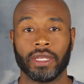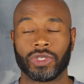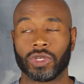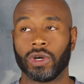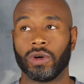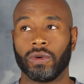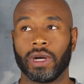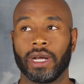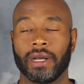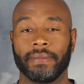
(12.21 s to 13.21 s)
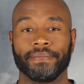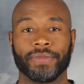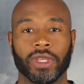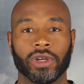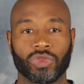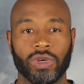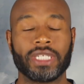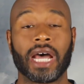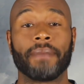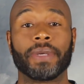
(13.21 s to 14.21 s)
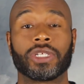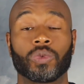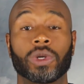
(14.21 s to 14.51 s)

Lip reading: So there are three topics